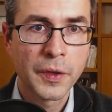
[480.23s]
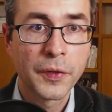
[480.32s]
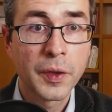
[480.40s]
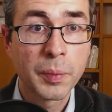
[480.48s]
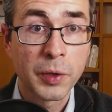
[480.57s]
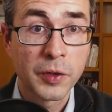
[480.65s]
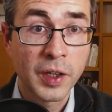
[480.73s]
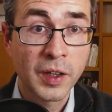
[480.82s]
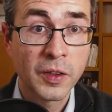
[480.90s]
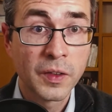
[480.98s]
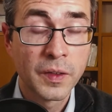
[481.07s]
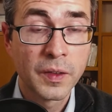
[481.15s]
of this
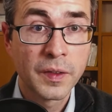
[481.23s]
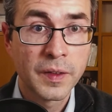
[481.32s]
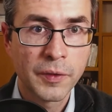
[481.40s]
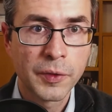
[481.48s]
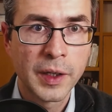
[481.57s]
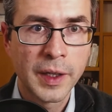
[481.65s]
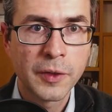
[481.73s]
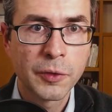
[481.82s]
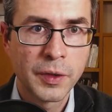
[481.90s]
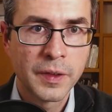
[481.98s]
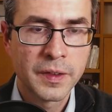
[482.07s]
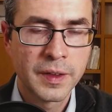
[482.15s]
projection, several
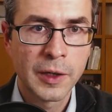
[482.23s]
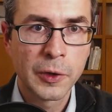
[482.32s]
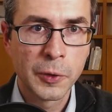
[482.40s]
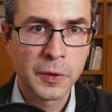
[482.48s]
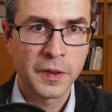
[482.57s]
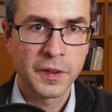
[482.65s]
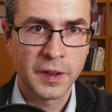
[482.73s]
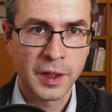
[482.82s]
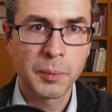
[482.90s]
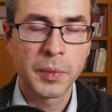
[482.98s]
entries now look the same,